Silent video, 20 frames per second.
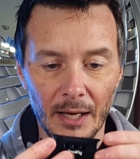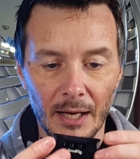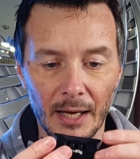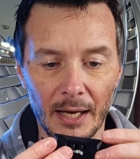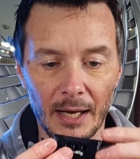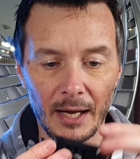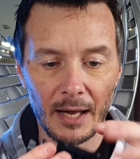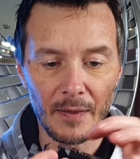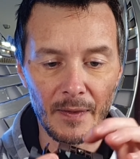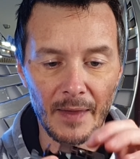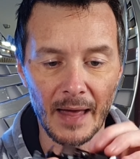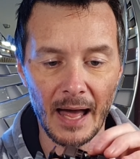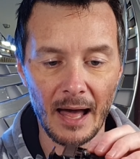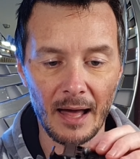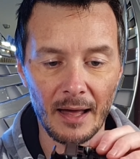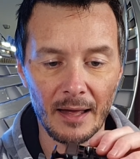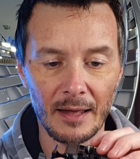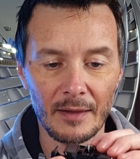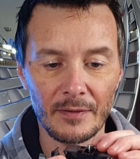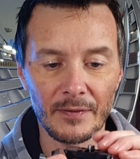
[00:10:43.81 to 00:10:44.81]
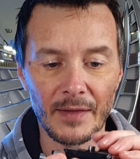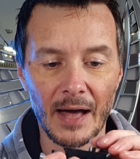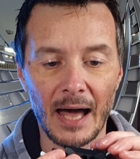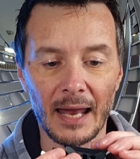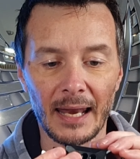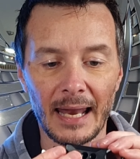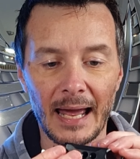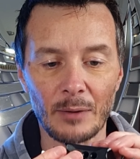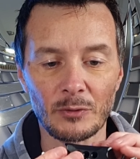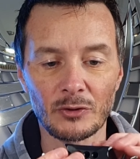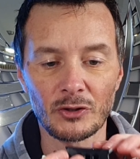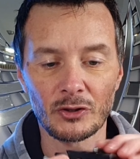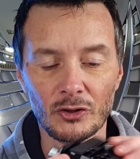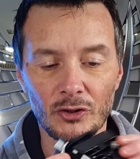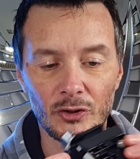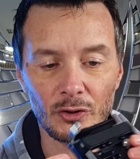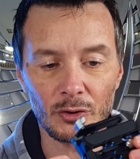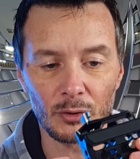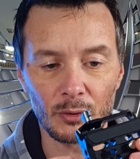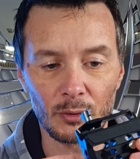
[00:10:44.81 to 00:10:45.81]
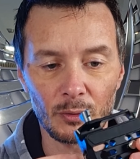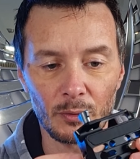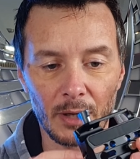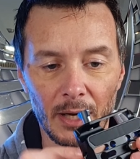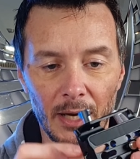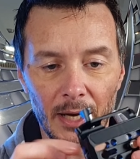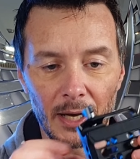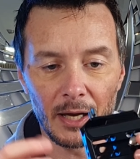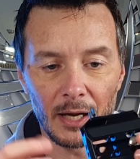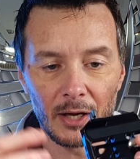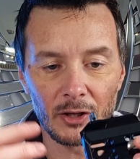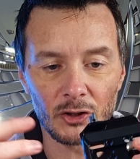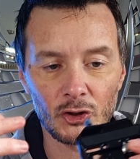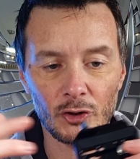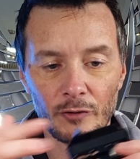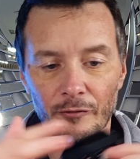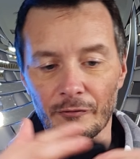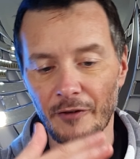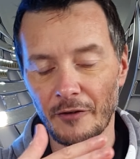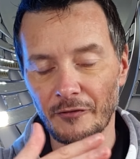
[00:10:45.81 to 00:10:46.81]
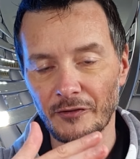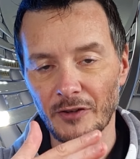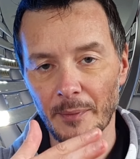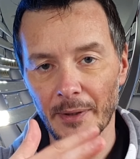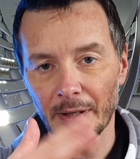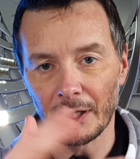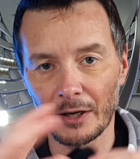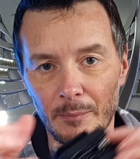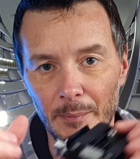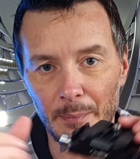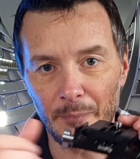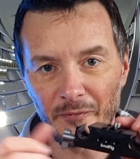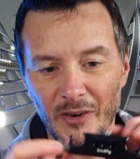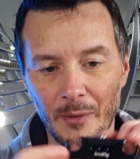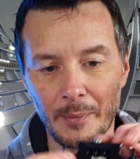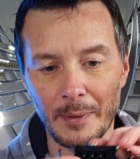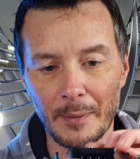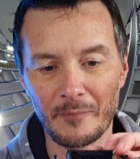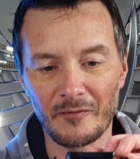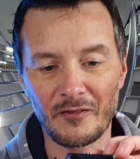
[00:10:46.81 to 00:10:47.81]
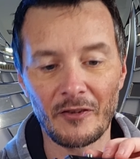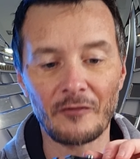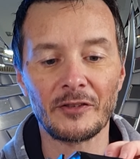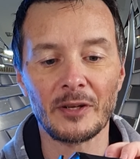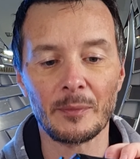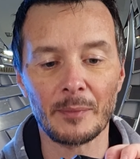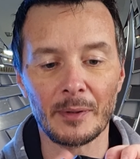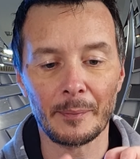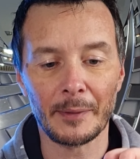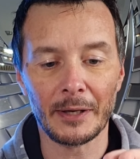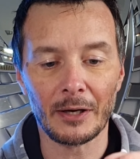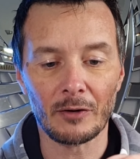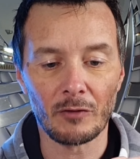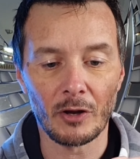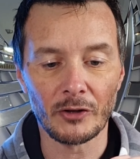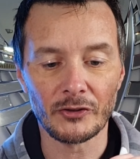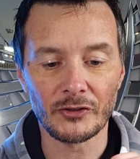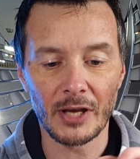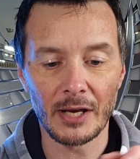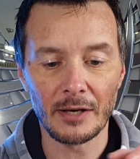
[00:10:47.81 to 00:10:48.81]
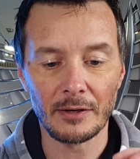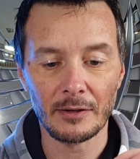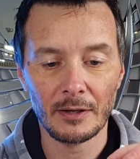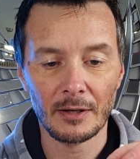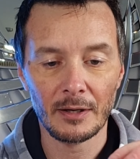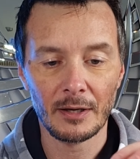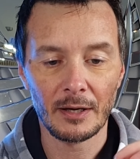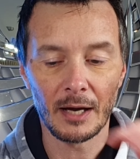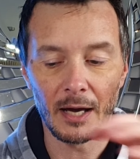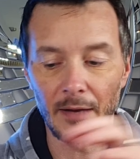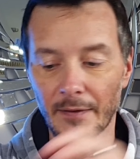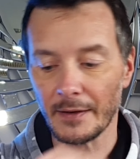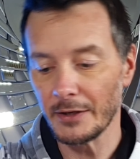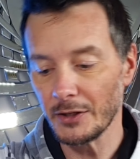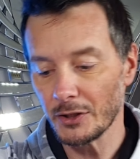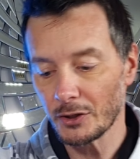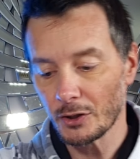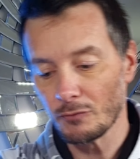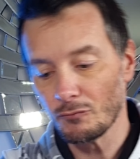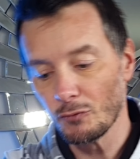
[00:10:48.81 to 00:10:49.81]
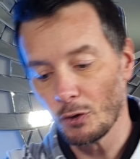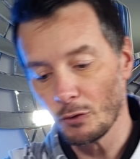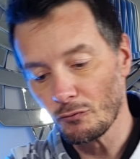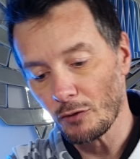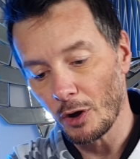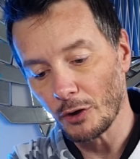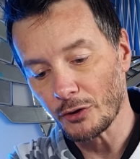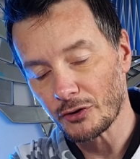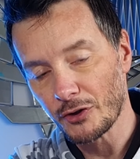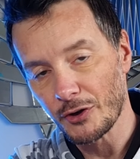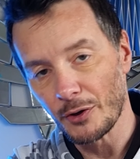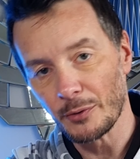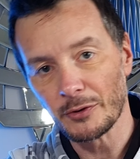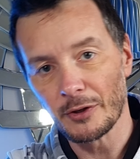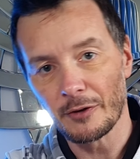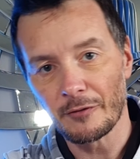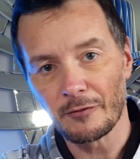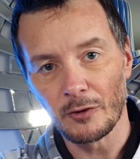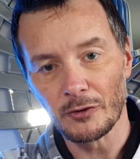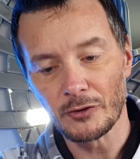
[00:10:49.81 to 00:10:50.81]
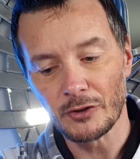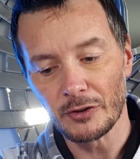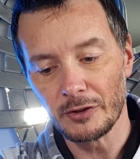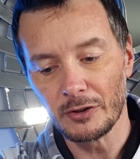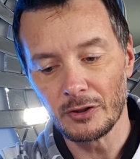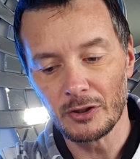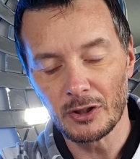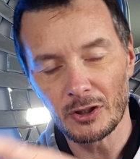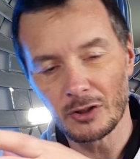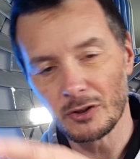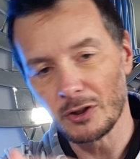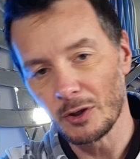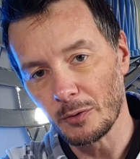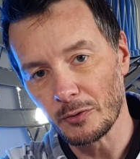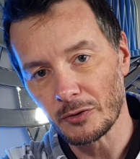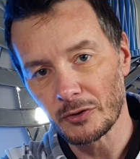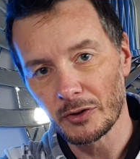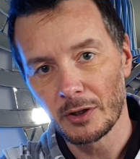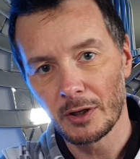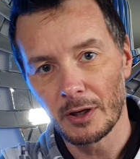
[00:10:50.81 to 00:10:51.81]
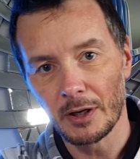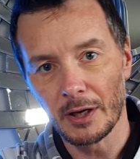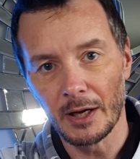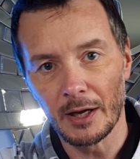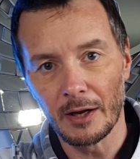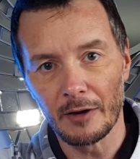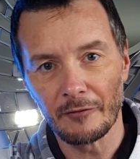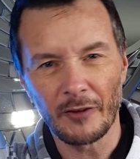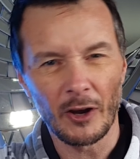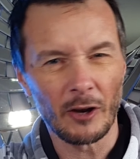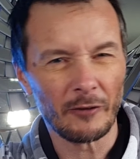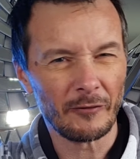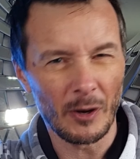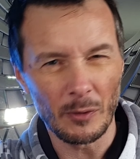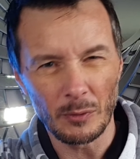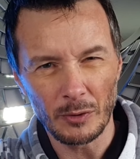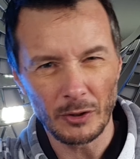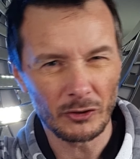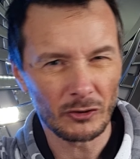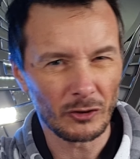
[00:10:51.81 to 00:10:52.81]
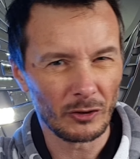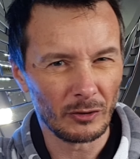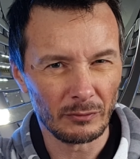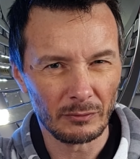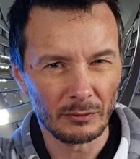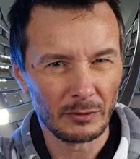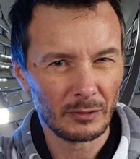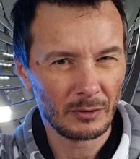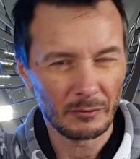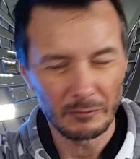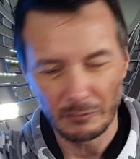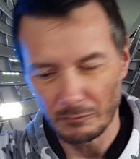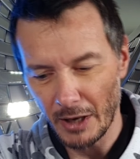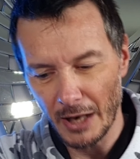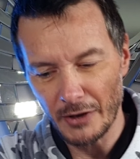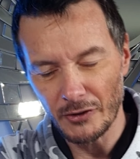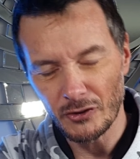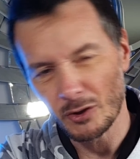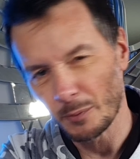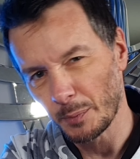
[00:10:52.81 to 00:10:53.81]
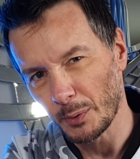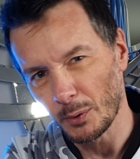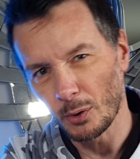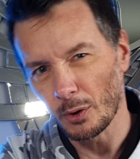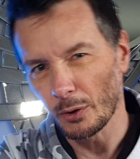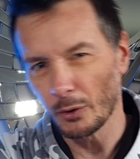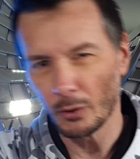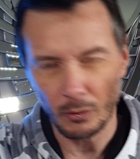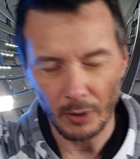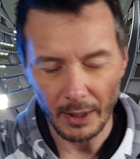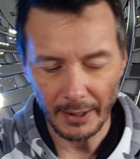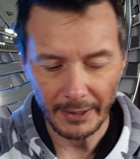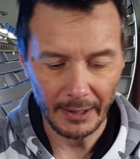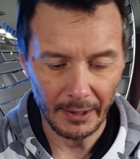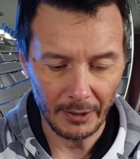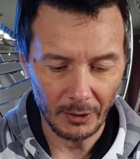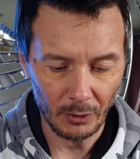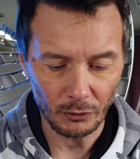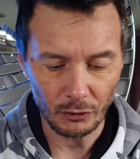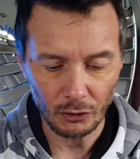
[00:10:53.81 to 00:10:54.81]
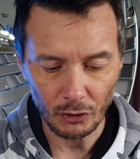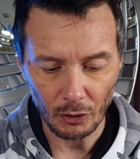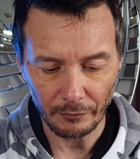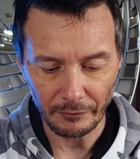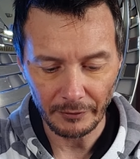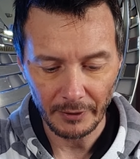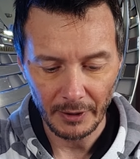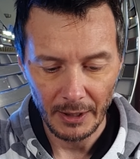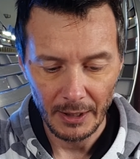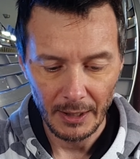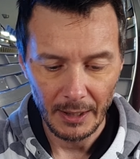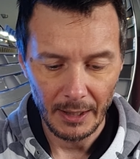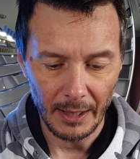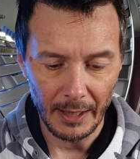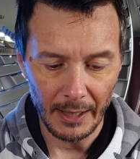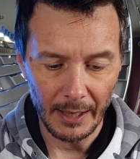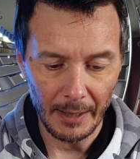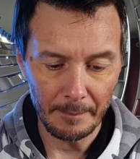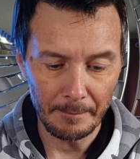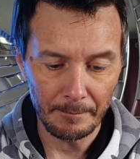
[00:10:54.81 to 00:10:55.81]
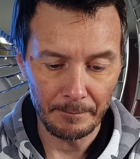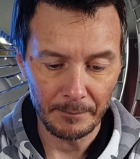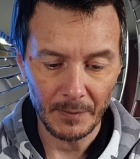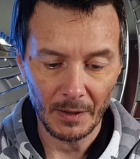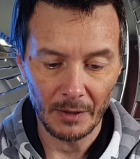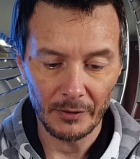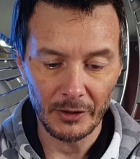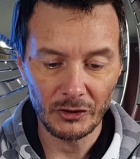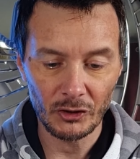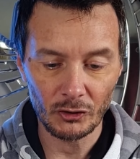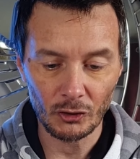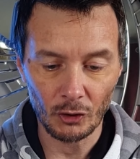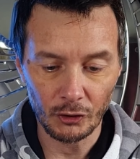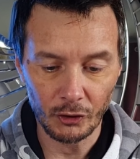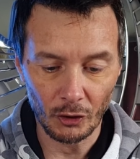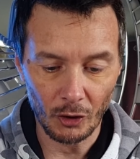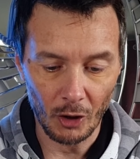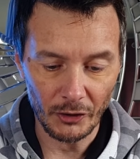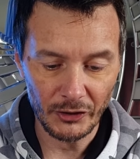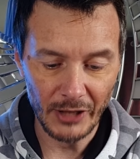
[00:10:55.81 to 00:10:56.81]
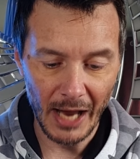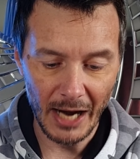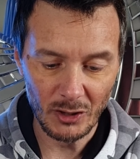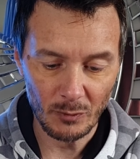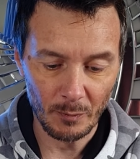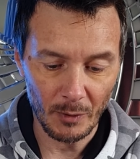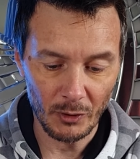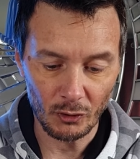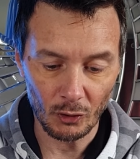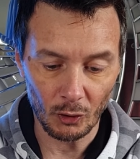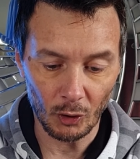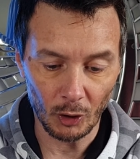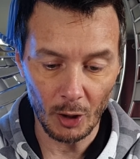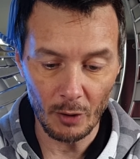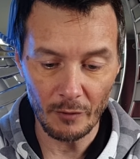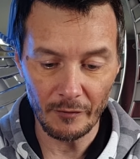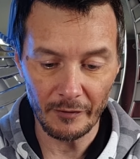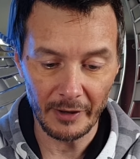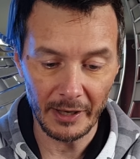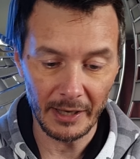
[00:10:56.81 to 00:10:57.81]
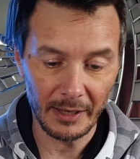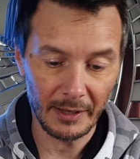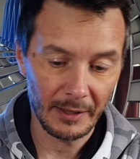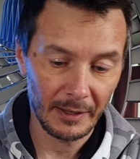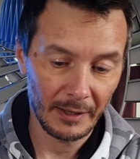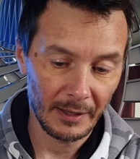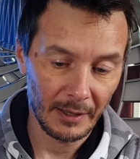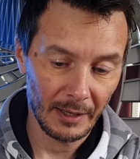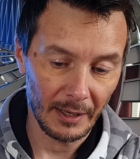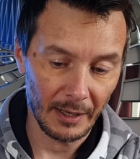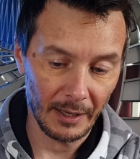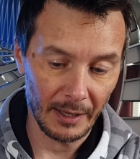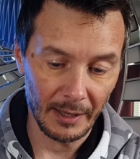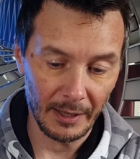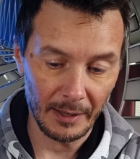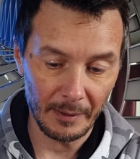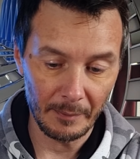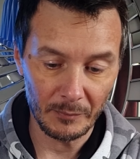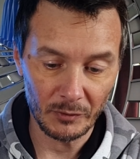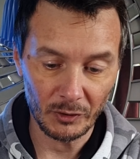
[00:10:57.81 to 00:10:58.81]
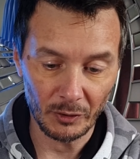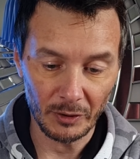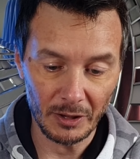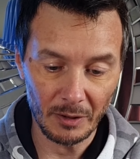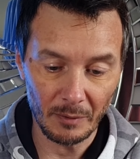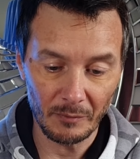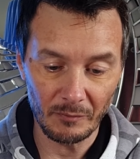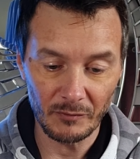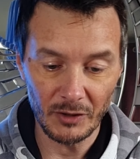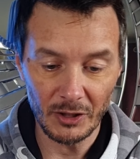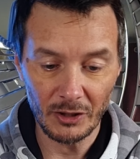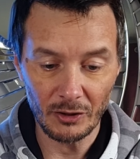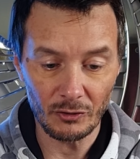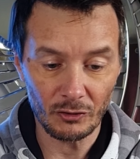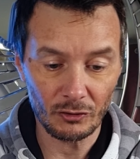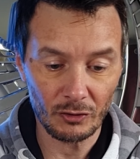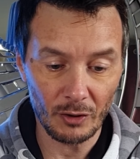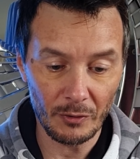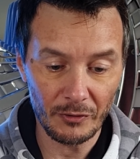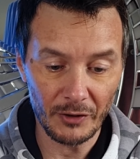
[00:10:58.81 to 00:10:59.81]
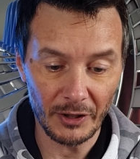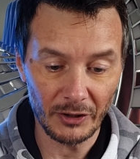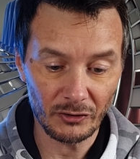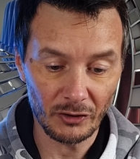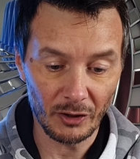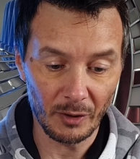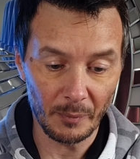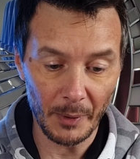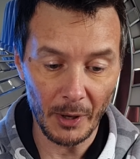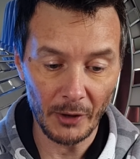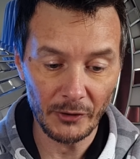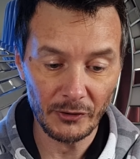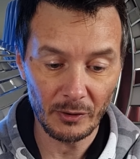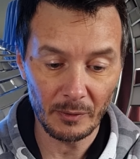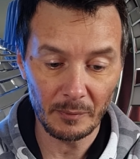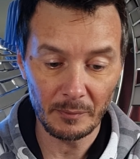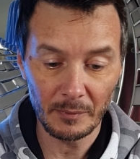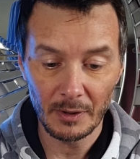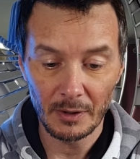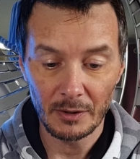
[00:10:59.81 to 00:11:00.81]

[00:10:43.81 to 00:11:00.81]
And that allows you to shove 50mm rods in, and then you can run rods through to the front, and you can use follow focus and lens support and all that kind of good stuff. This has also got attachments all over it, so you can screw things to the bottom.